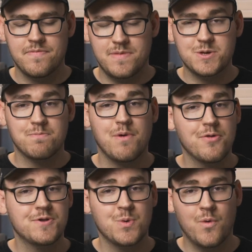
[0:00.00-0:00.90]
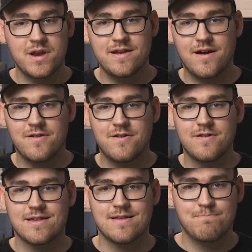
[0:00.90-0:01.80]
These are both
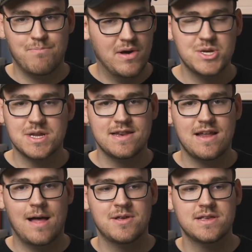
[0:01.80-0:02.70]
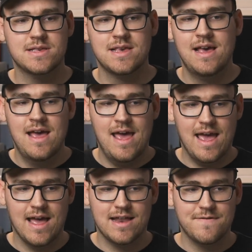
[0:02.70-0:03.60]
$20 budget Kendamas,
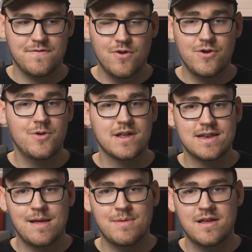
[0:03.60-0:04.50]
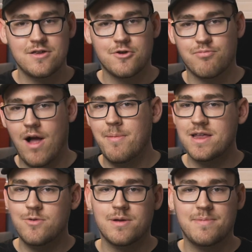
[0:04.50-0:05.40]
and if you're new to Kendama, you're probably
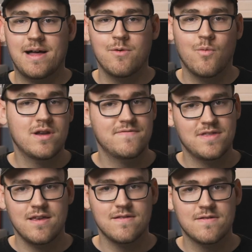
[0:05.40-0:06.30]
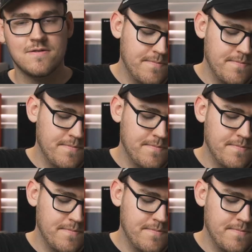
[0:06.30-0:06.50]
going to want to buy one of these.